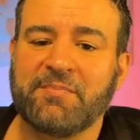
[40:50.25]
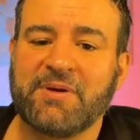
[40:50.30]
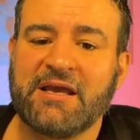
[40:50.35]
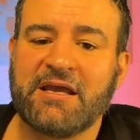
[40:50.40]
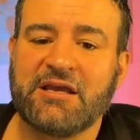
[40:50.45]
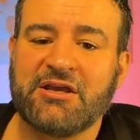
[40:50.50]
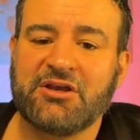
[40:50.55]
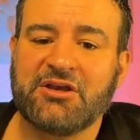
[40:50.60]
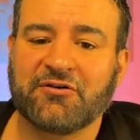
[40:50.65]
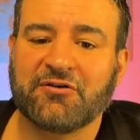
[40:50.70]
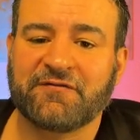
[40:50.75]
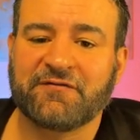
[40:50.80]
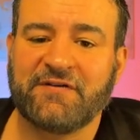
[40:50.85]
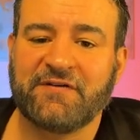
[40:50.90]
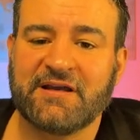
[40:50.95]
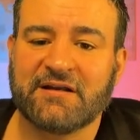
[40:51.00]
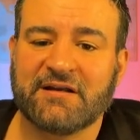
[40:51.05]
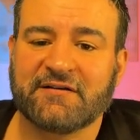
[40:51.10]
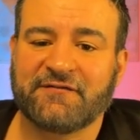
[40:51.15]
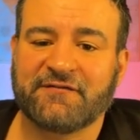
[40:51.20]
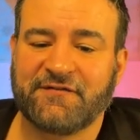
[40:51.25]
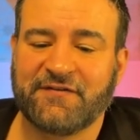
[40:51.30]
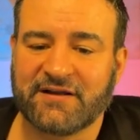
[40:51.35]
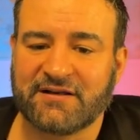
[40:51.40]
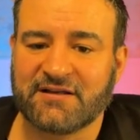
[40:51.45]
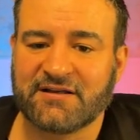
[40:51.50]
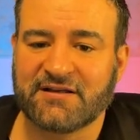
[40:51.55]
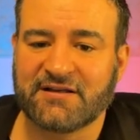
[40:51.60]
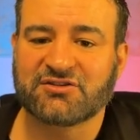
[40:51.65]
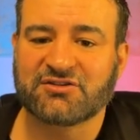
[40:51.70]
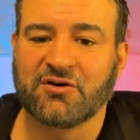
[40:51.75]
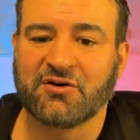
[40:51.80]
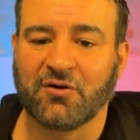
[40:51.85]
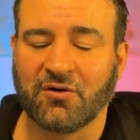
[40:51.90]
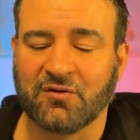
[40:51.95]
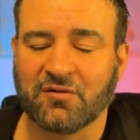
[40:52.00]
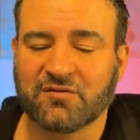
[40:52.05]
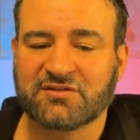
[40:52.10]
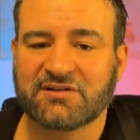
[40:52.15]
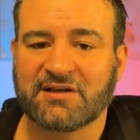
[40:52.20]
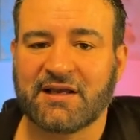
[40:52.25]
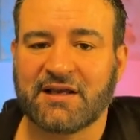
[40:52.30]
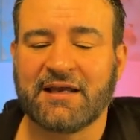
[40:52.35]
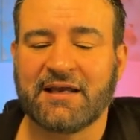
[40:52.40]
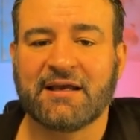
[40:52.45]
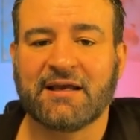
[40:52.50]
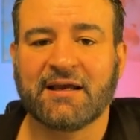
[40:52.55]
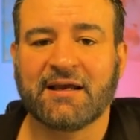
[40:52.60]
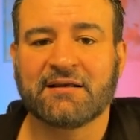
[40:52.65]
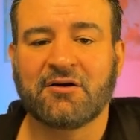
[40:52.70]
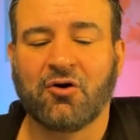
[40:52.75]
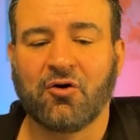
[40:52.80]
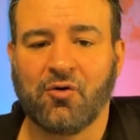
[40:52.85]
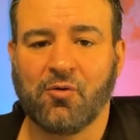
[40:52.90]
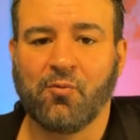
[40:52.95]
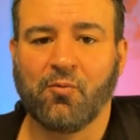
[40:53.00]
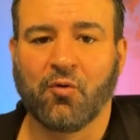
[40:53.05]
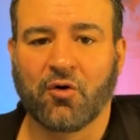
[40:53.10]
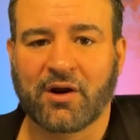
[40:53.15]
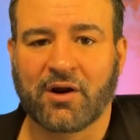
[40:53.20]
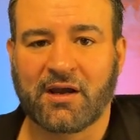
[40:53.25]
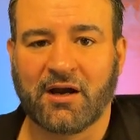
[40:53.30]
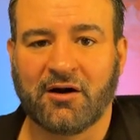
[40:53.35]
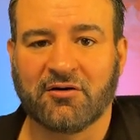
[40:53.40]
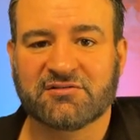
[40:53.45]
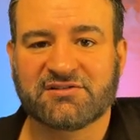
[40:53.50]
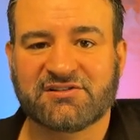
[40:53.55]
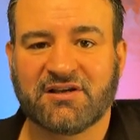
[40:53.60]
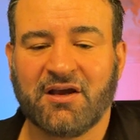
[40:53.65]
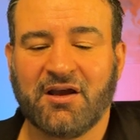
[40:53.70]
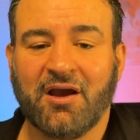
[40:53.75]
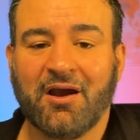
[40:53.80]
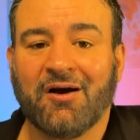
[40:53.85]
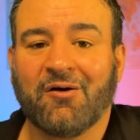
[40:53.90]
meet your fitness goals and get home workouts,